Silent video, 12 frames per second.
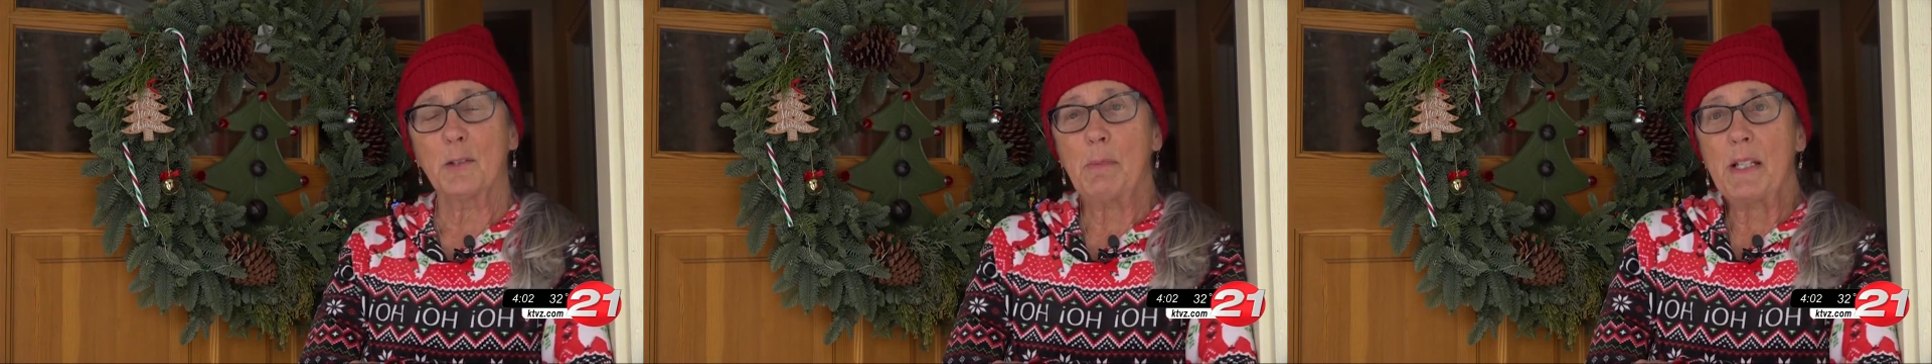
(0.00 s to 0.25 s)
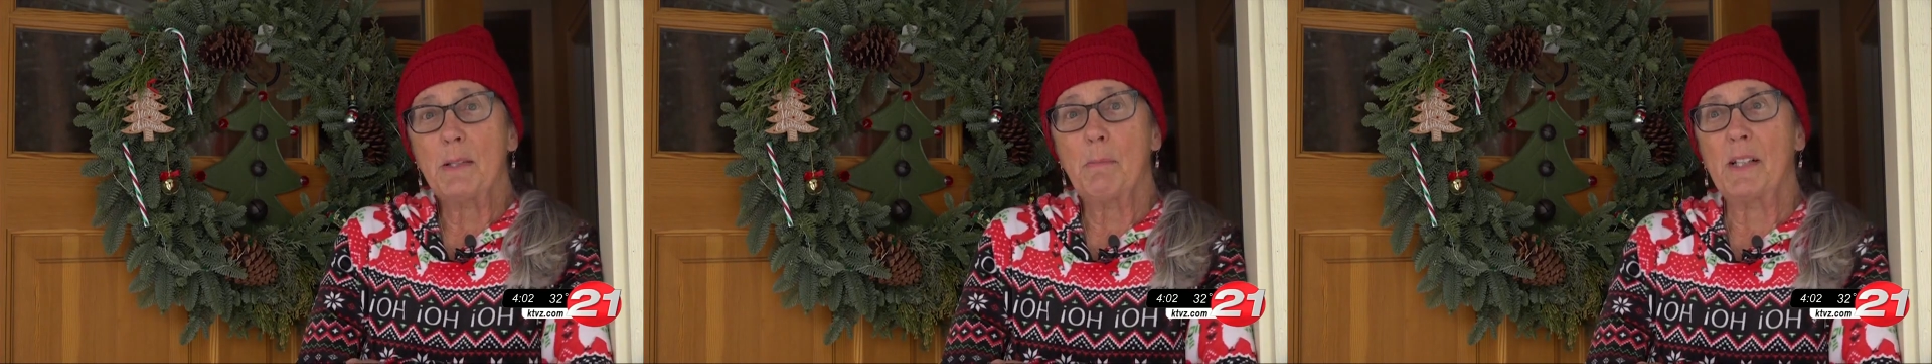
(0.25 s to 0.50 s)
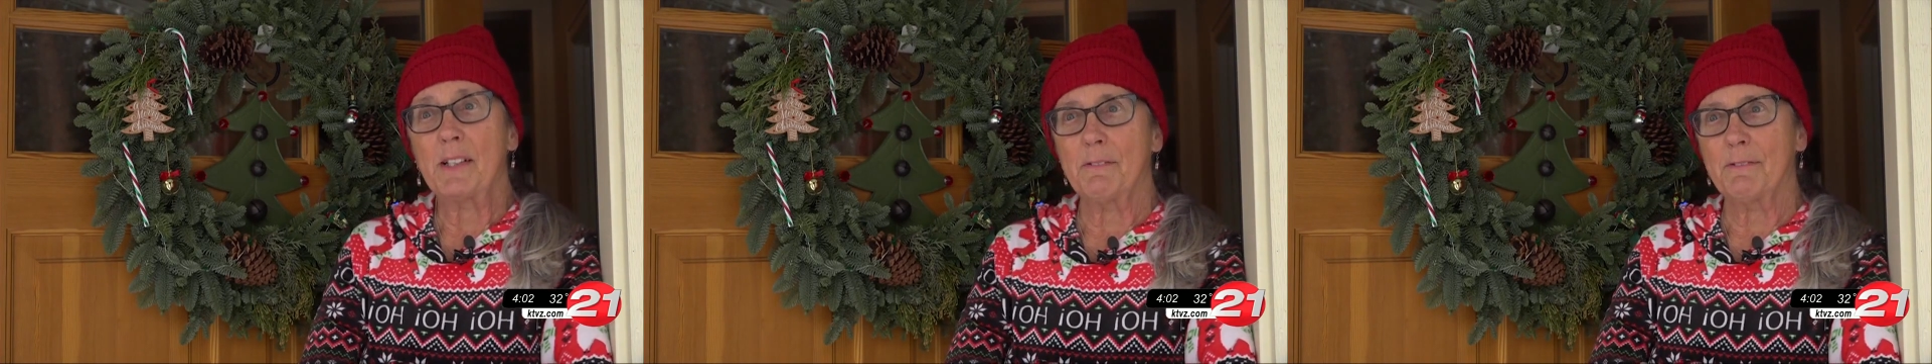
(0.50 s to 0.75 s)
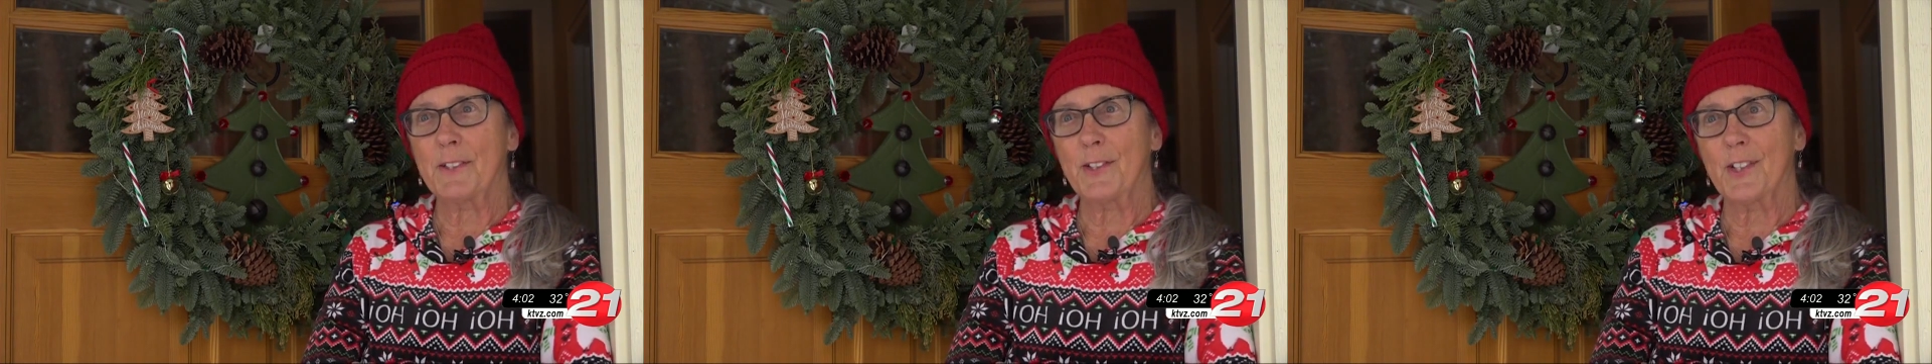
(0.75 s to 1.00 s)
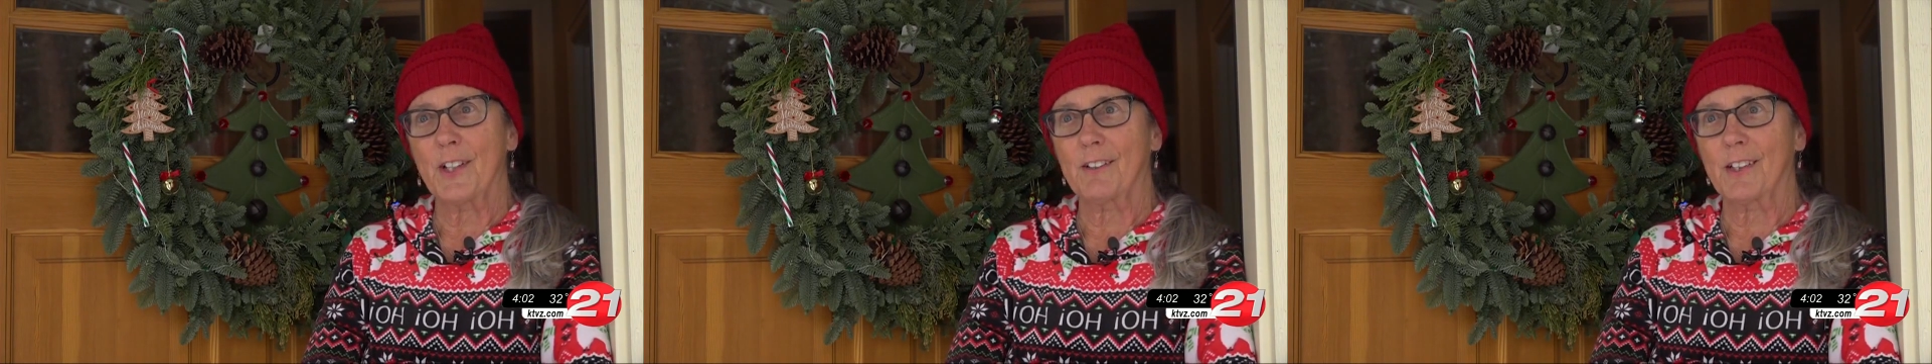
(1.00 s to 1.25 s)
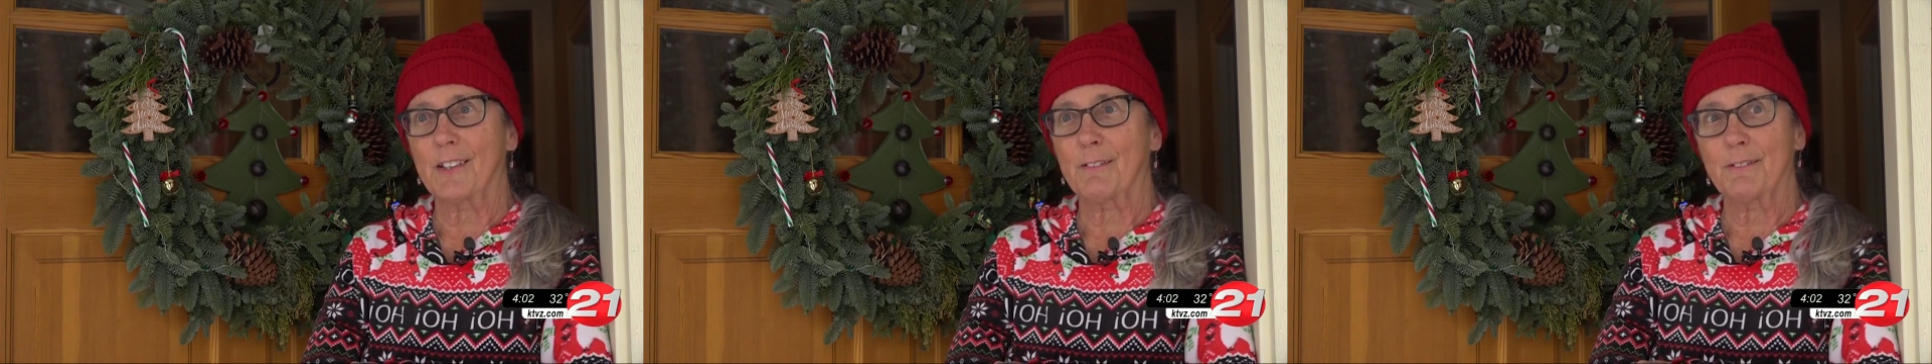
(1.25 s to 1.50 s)
to be the
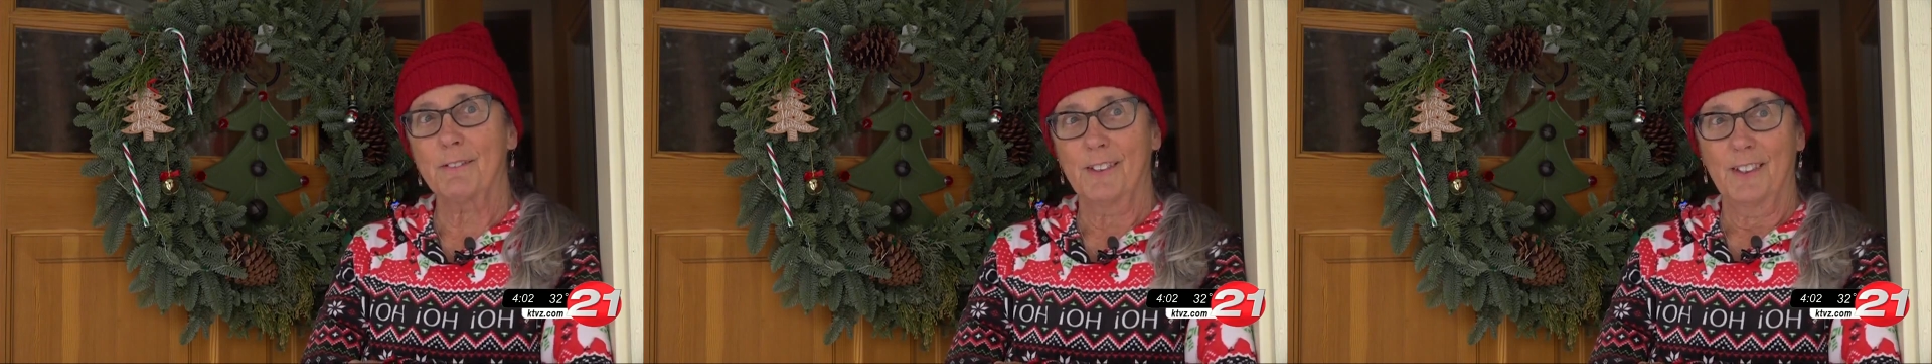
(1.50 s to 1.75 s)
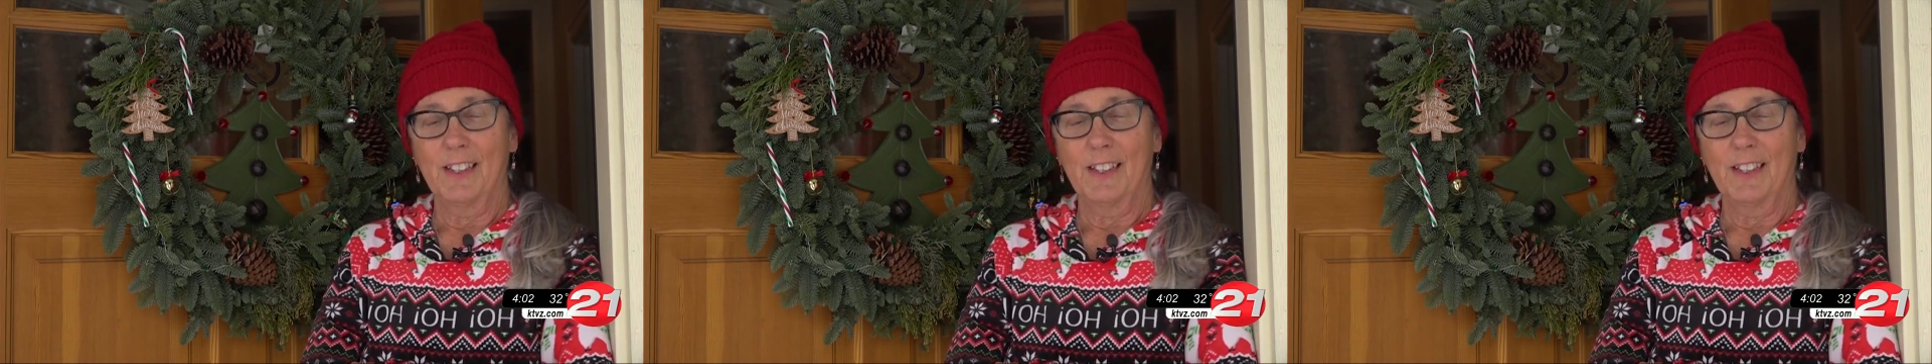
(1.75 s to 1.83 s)
beneficiary of